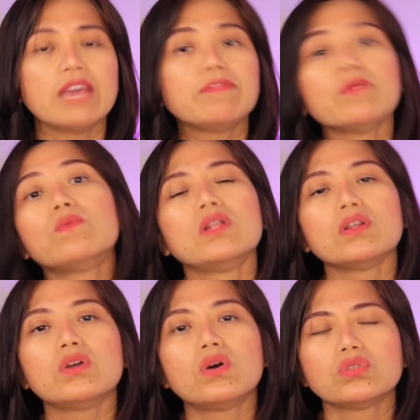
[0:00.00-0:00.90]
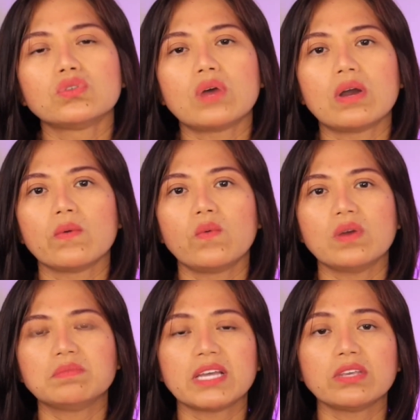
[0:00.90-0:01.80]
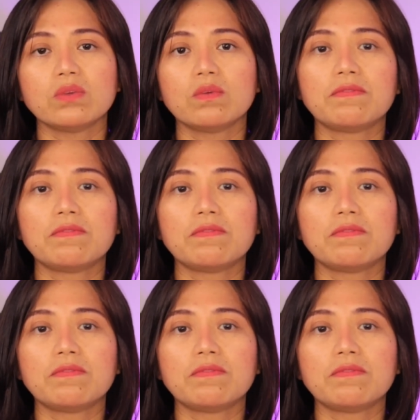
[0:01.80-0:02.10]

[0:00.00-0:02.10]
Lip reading: If you will go to our website, you will